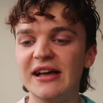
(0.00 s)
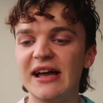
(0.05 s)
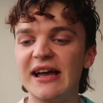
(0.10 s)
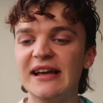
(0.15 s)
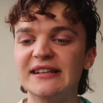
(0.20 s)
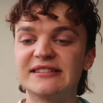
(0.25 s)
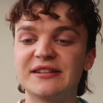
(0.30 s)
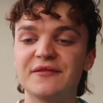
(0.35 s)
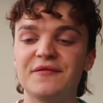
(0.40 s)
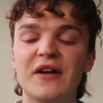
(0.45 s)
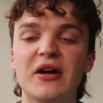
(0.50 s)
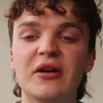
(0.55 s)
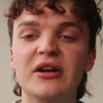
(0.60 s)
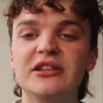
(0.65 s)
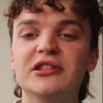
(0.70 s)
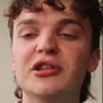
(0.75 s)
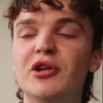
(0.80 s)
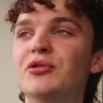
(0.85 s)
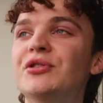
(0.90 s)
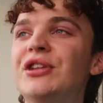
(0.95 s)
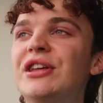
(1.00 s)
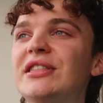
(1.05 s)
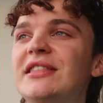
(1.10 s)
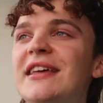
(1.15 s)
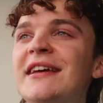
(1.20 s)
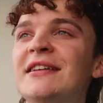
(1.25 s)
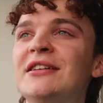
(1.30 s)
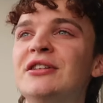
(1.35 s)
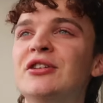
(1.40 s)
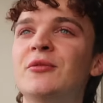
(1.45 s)
it's a very lonely
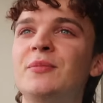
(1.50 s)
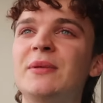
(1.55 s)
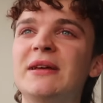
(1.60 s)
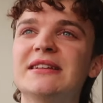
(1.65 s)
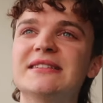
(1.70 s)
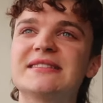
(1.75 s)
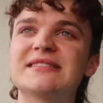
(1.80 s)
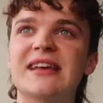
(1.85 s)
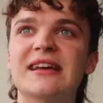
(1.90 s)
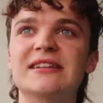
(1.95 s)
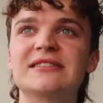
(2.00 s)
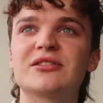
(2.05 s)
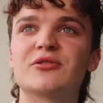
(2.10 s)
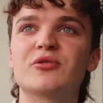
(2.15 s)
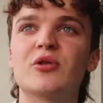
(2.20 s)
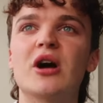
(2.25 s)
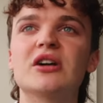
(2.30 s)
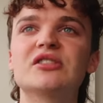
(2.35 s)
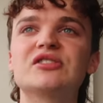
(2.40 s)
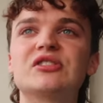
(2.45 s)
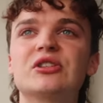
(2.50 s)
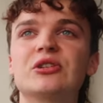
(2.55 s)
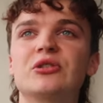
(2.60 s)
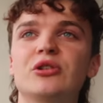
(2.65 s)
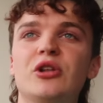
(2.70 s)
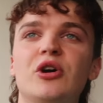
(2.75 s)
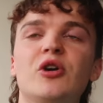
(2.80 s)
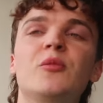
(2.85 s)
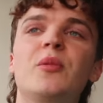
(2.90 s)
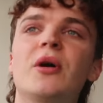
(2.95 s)
thing, you know, being sent across the
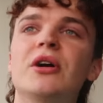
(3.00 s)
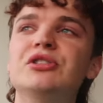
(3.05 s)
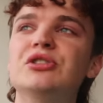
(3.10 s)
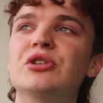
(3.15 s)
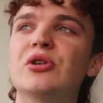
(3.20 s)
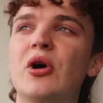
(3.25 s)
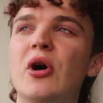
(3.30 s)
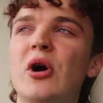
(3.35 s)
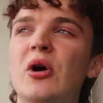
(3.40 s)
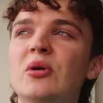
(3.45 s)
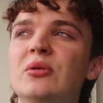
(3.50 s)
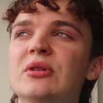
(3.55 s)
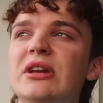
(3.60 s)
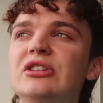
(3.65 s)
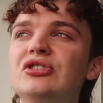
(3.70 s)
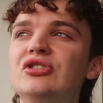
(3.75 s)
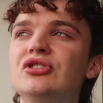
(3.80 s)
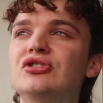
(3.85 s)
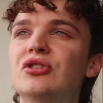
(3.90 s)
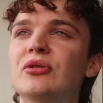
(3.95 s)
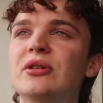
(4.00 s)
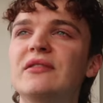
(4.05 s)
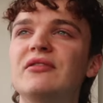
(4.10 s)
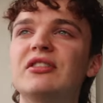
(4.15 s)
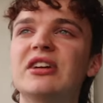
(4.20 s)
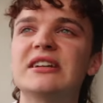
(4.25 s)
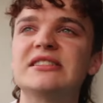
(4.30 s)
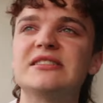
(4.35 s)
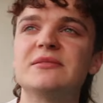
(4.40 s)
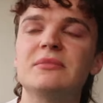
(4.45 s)
globe on your own, and you don't
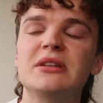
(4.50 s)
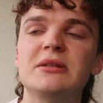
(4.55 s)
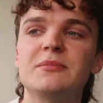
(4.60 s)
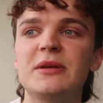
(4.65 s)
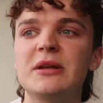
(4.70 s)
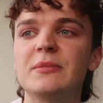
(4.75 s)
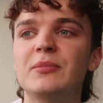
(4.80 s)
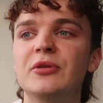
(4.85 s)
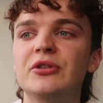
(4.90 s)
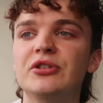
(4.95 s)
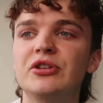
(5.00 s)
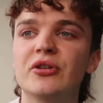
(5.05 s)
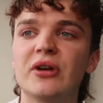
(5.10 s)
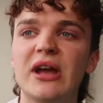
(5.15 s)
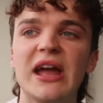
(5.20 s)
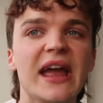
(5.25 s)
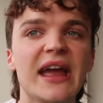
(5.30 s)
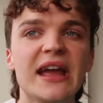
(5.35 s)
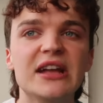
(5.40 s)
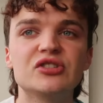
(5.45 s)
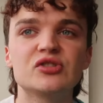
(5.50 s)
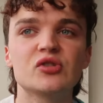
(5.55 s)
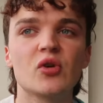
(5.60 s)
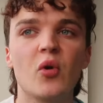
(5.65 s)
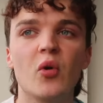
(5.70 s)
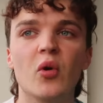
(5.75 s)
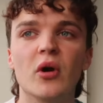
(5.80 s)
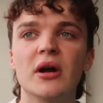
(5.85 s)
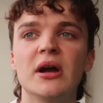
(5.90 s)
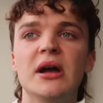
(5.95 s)
even get to meet people your age
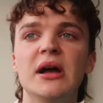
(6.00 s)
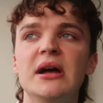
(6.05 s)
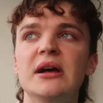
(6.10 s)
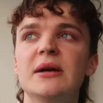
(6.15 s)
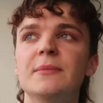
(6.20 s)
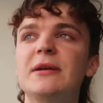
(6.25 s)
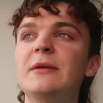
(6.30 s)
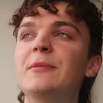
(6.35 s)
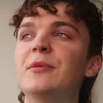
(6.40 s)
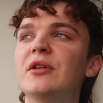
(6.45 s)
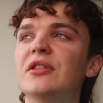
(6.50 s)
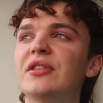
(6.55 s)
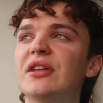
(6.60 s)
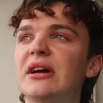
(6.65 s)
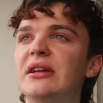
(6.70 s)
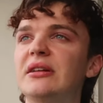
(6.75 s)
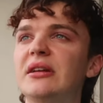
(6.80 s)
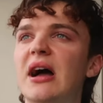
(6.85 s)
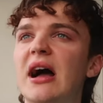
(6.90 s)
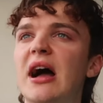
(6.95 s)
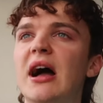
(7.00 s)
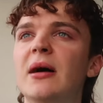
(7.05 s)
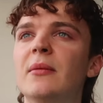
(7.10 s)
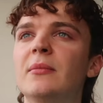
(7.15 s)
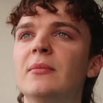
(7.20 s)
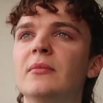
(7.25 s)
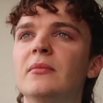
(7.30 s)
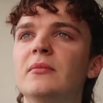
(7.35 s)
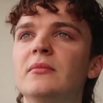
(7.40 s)
or people that